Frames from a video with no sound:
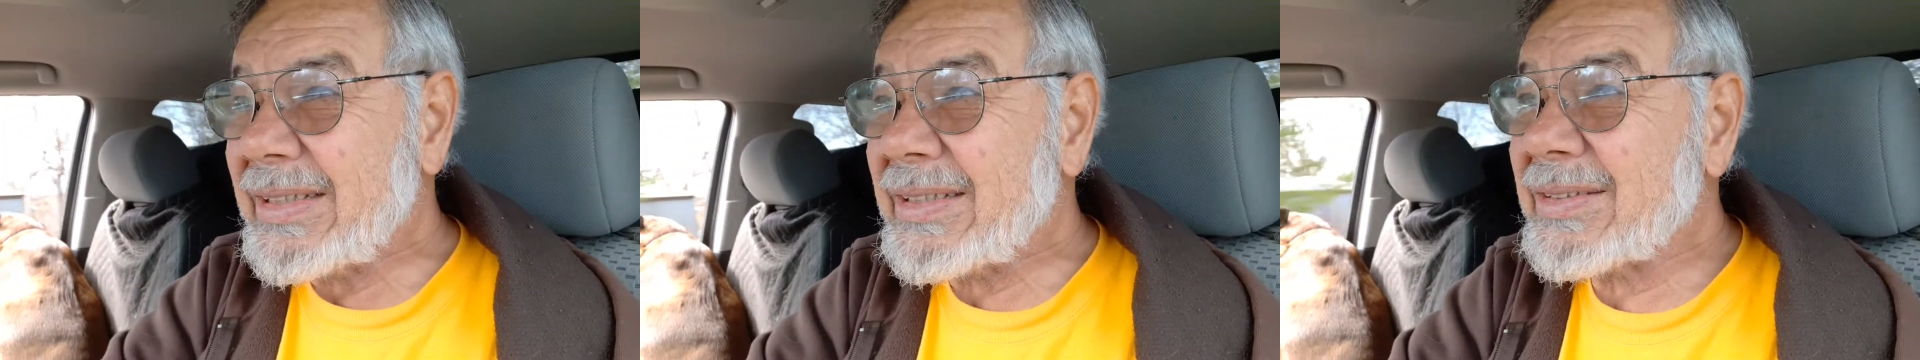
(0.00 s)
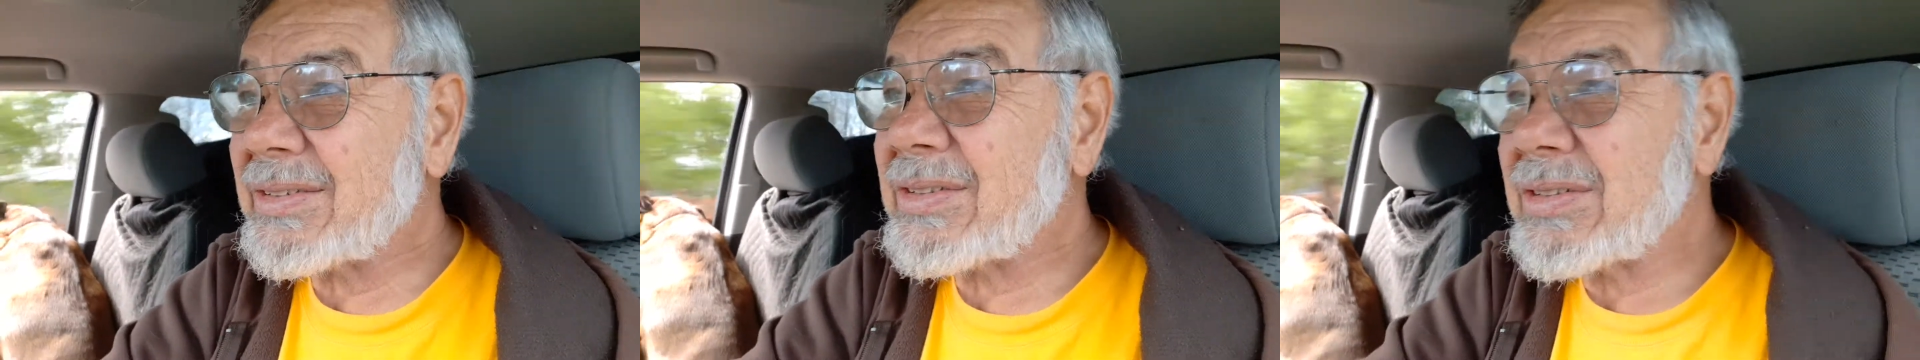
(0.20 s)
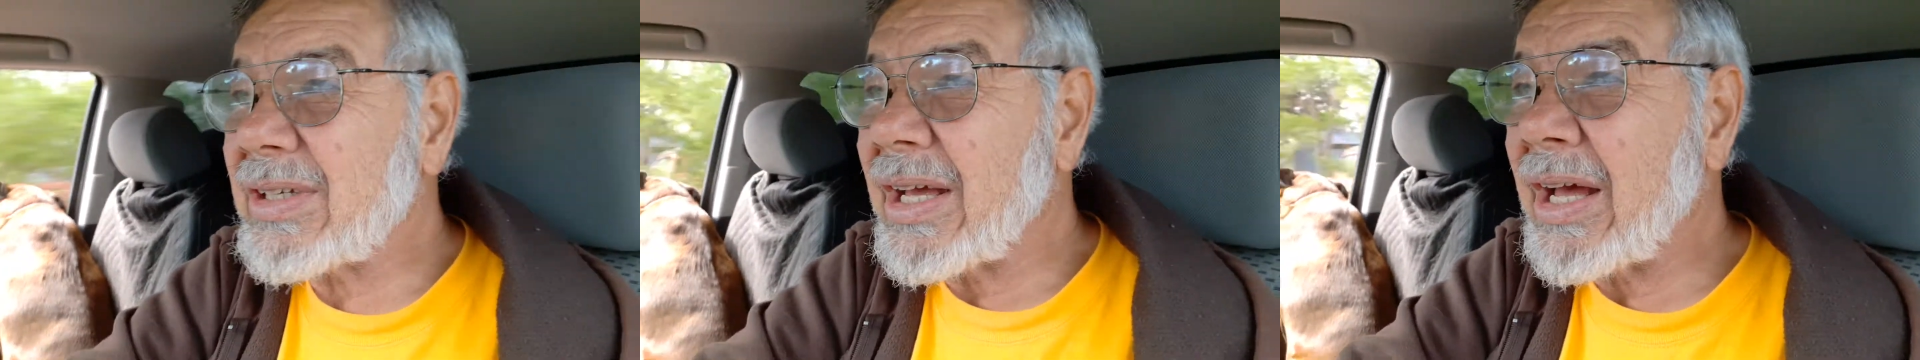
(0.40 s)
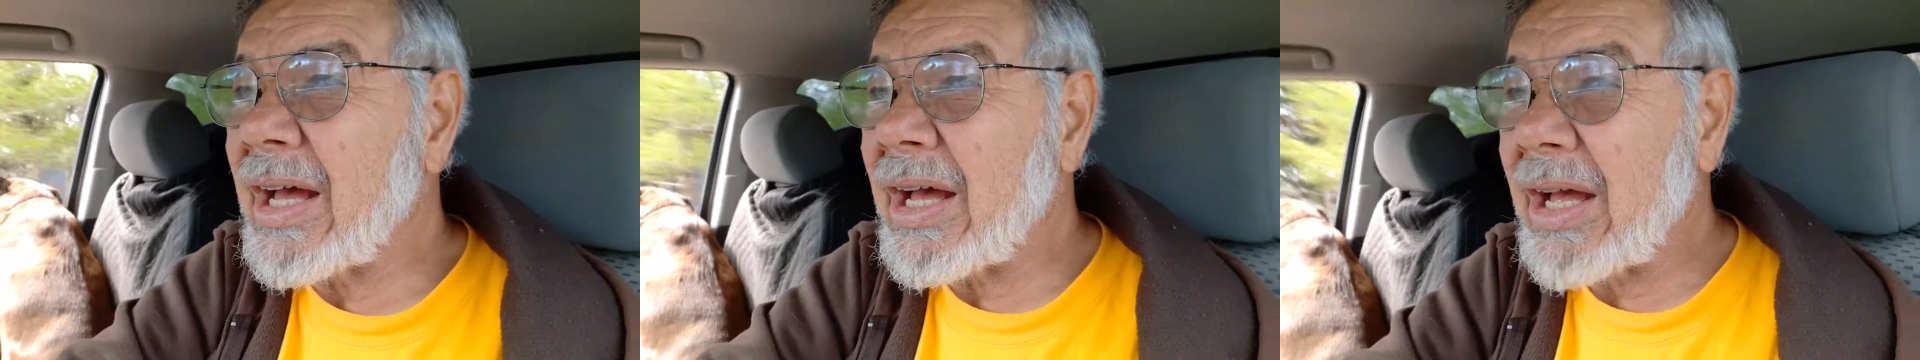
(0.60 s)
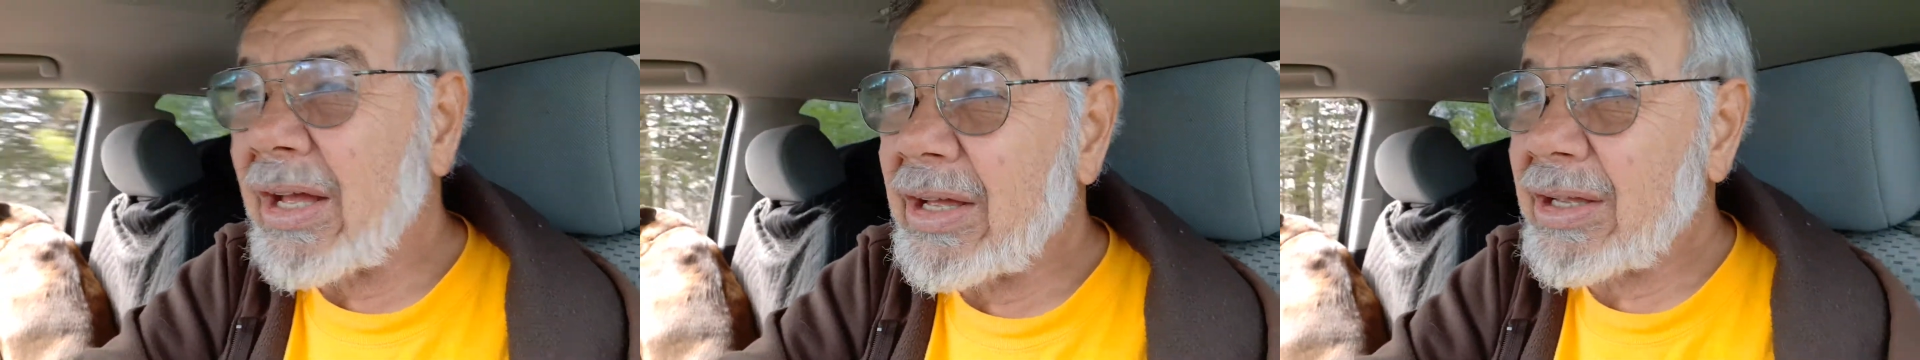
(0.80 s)
Is
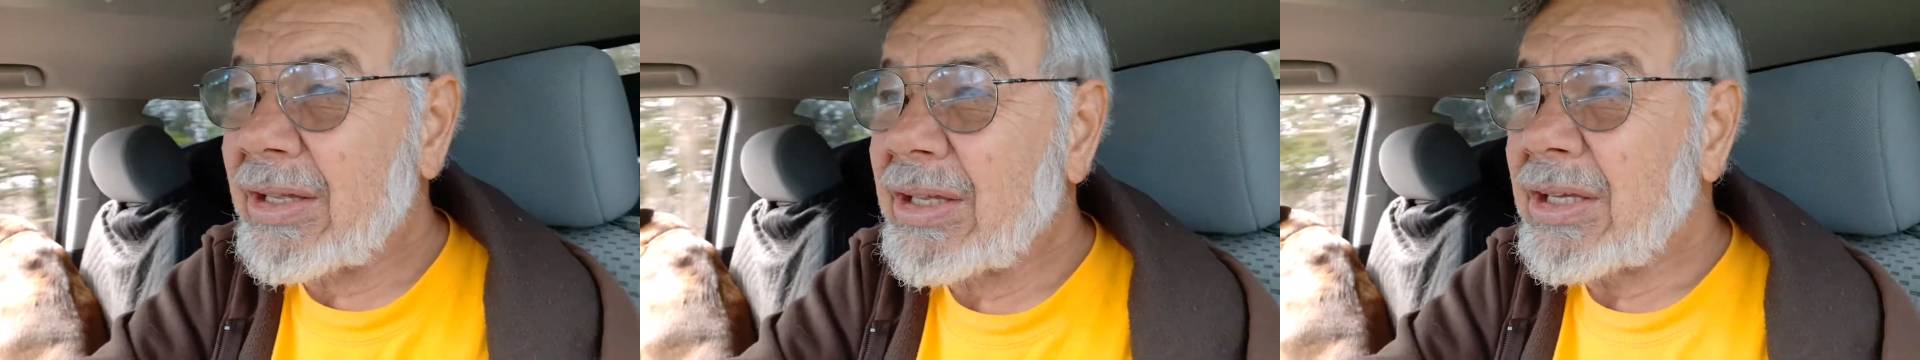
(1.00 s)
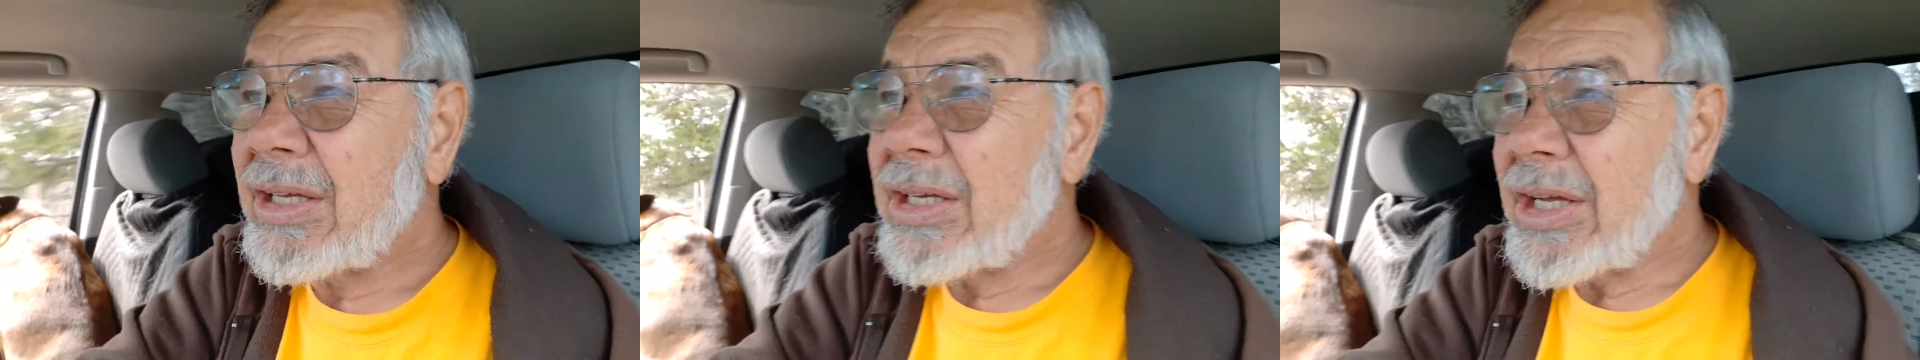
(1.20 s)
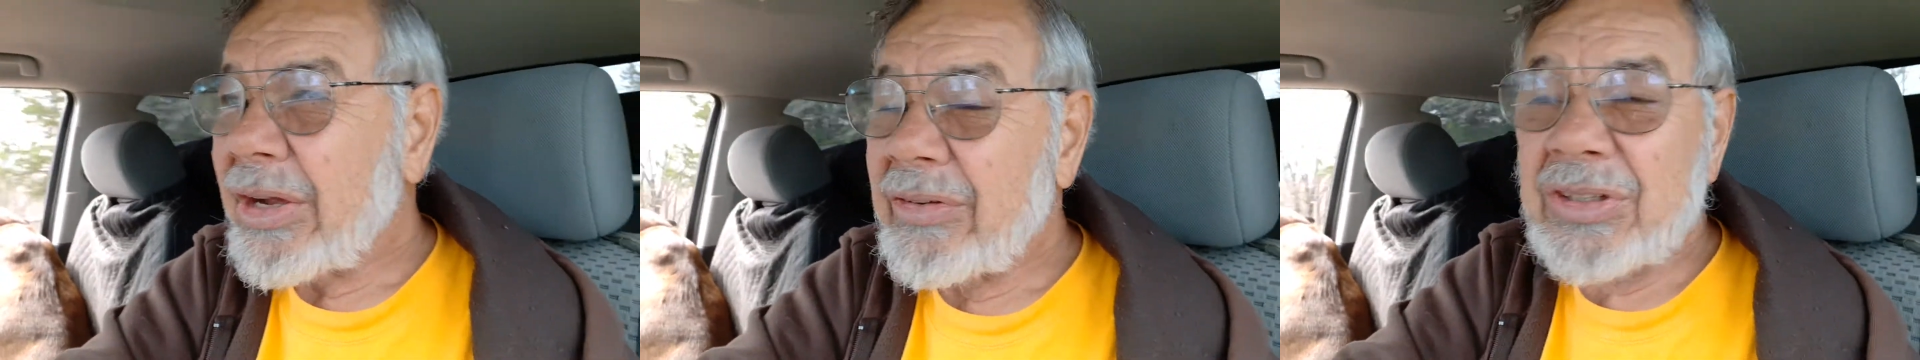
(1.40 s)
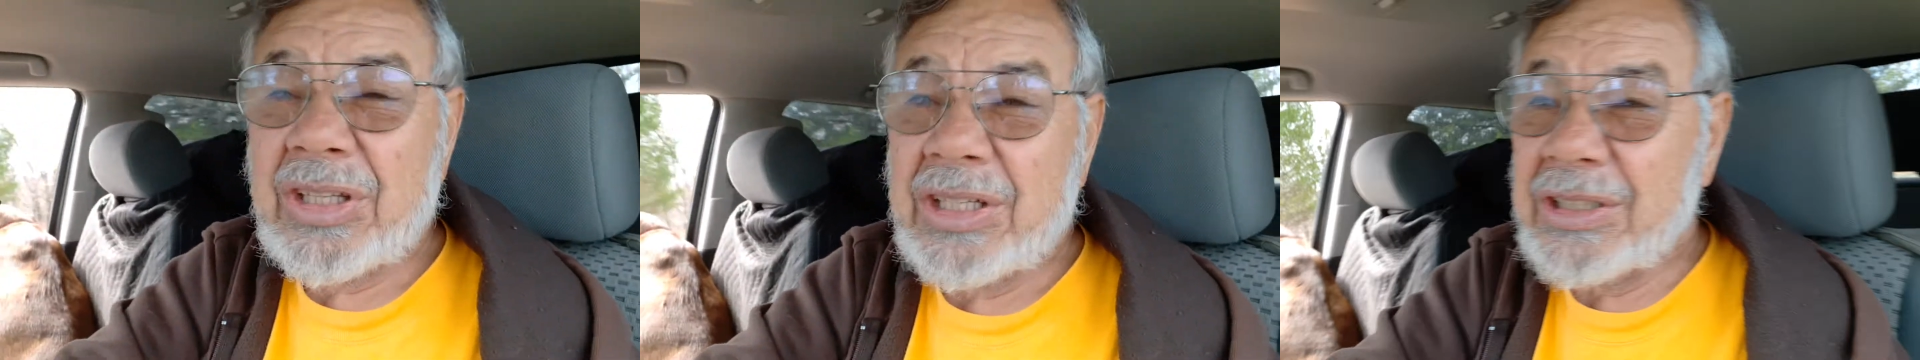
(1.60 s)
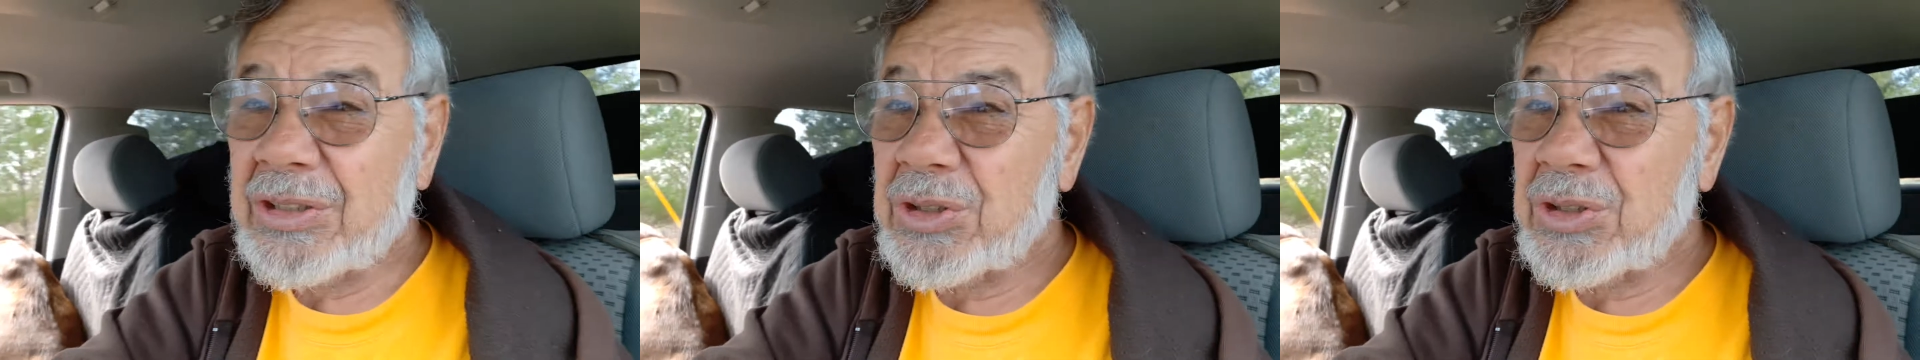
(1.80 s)
uh, everything